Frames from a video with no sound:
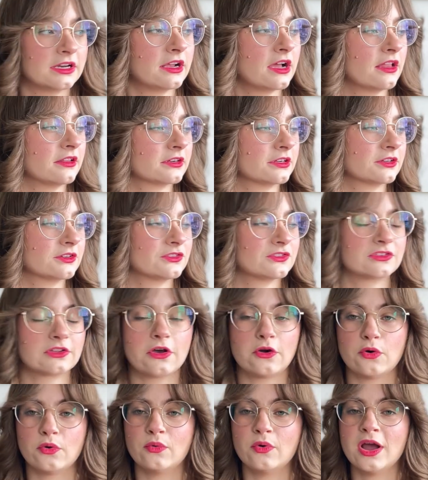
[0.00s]
color.
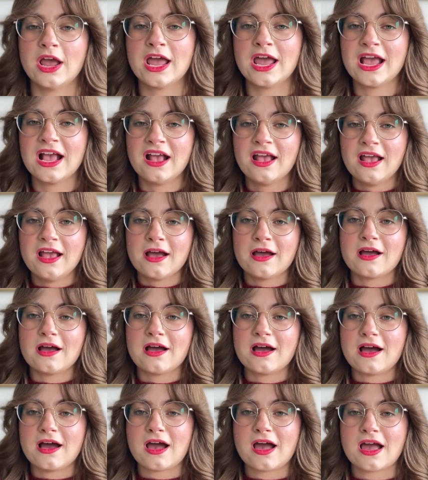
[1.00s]
So
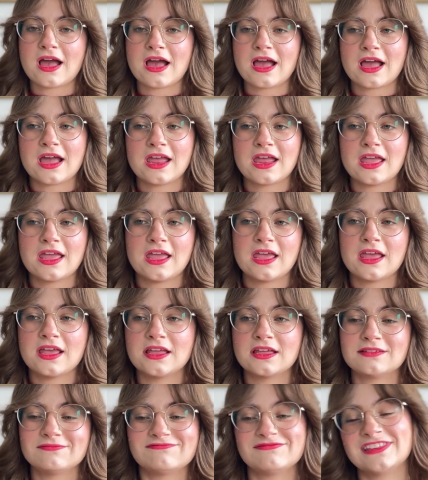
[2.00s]

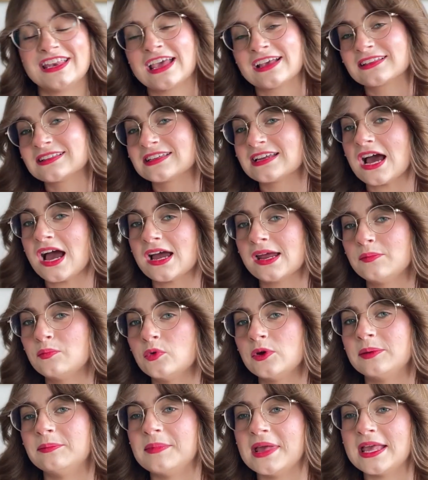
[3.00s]
I next time
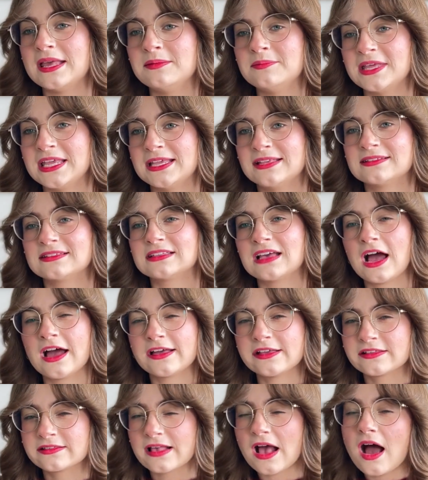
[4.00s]
would maybe
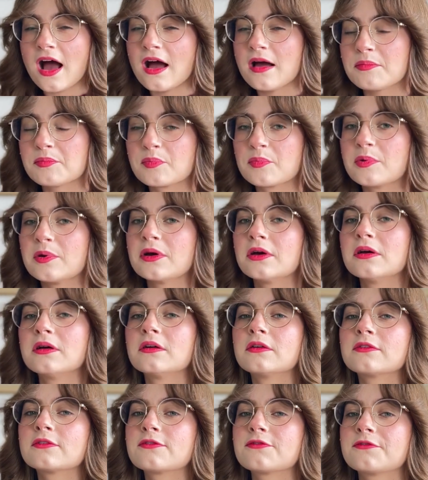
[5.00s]
size up
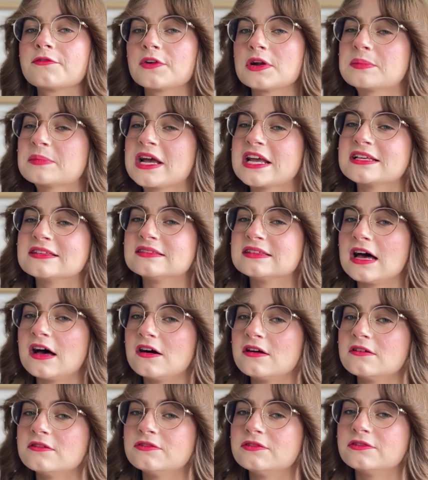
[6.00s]
for
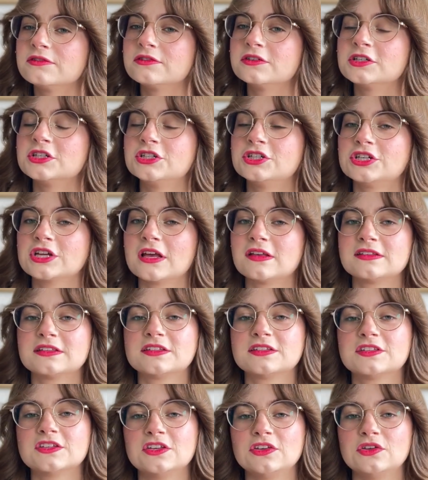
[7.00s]
myself,
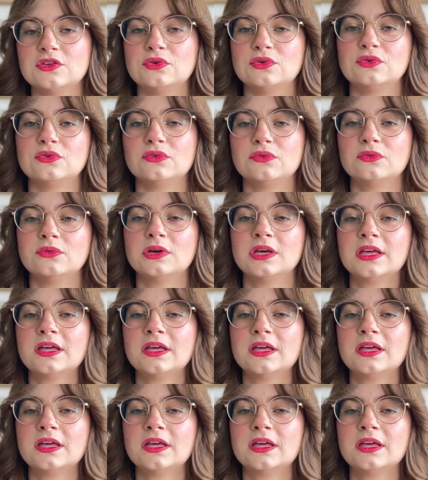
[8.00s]
just to